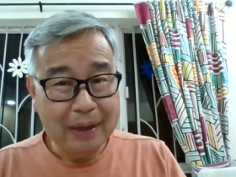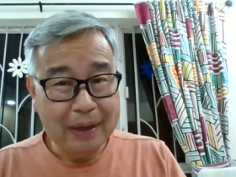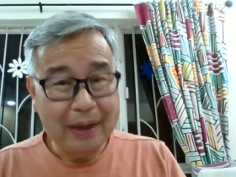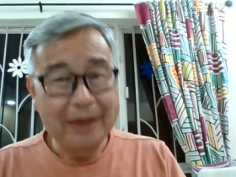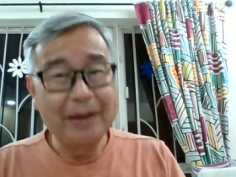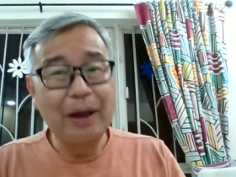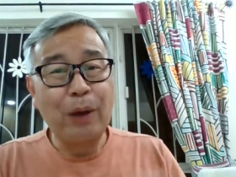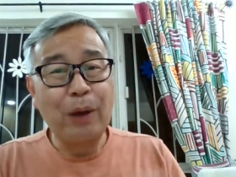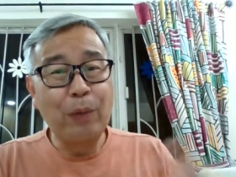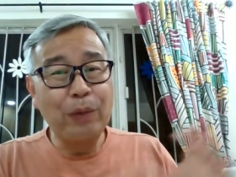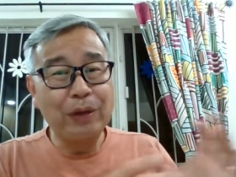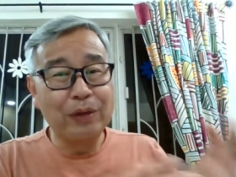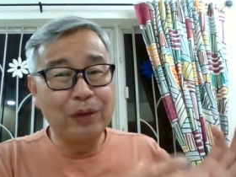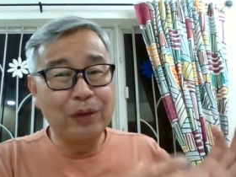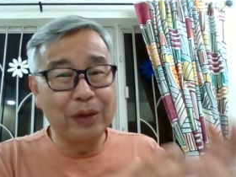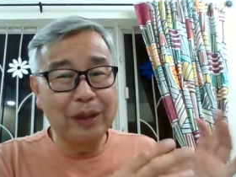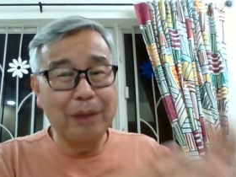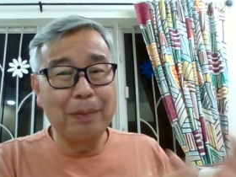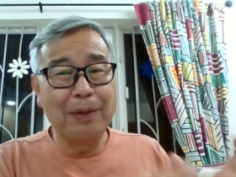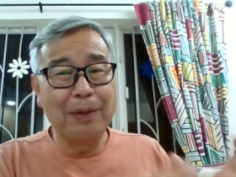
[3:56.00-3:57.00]
And now we're
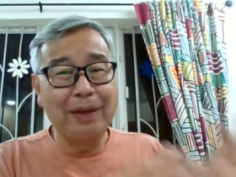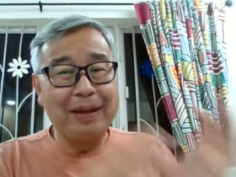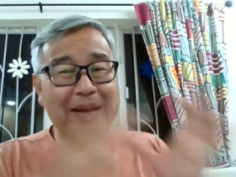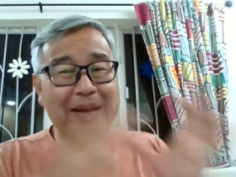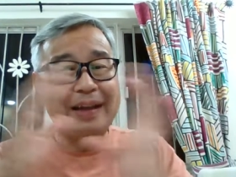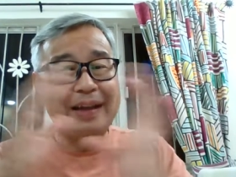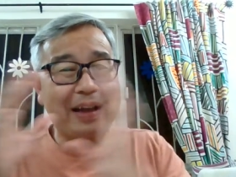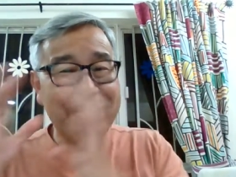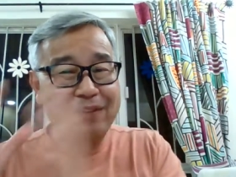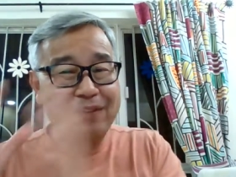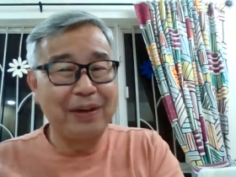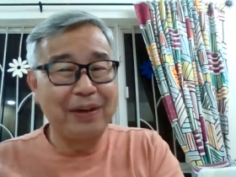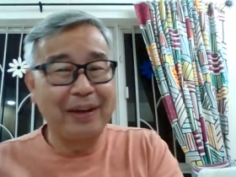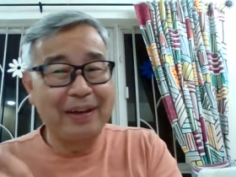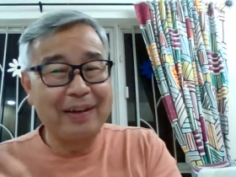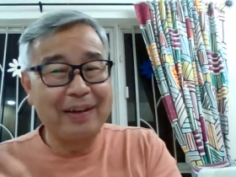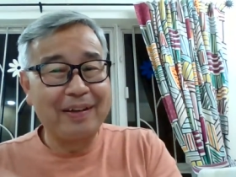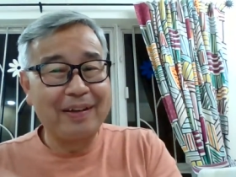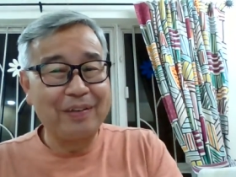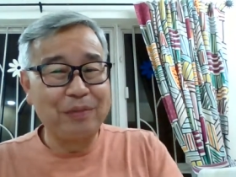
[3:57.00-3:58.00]
talking about electric
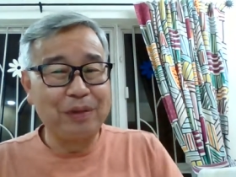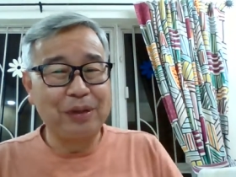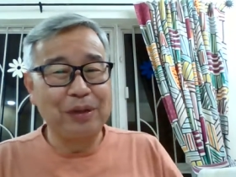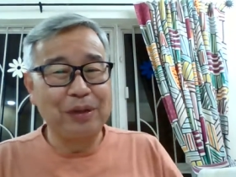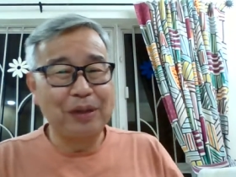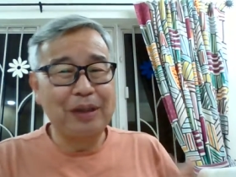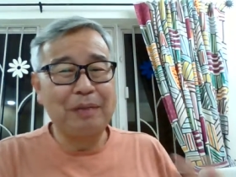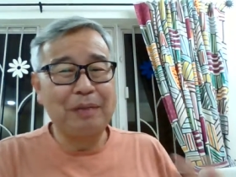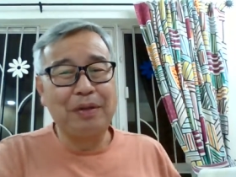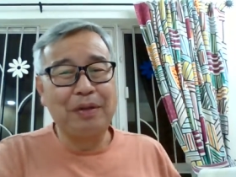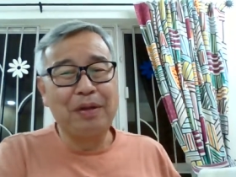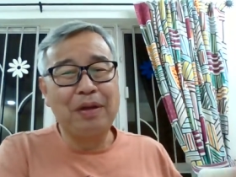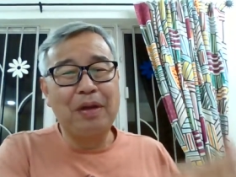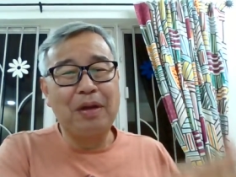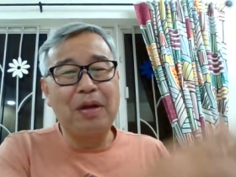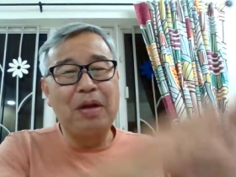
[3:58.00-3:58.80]
cars, we're talking about